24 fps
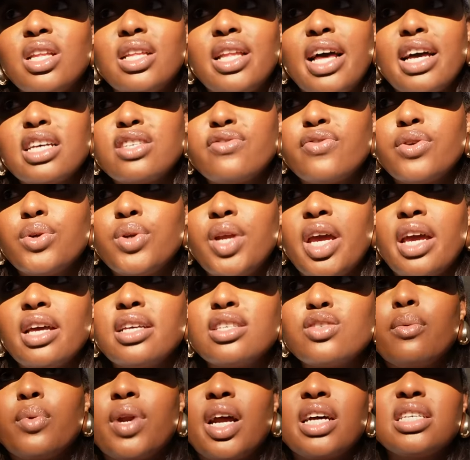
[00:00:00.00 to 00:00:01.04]
the last few
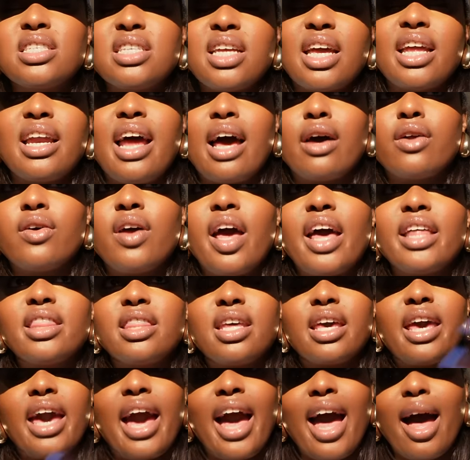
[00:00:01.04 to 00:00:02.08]
days. When I stayed out at
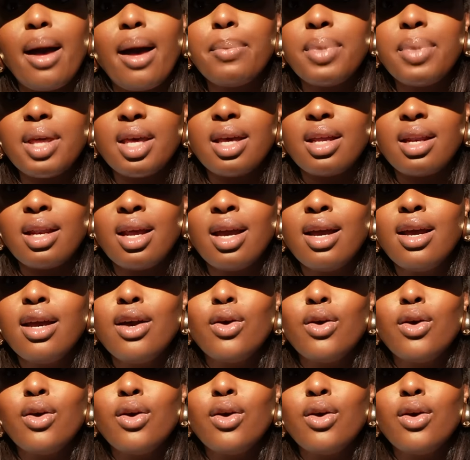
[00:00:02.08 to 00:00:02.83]
the cabin,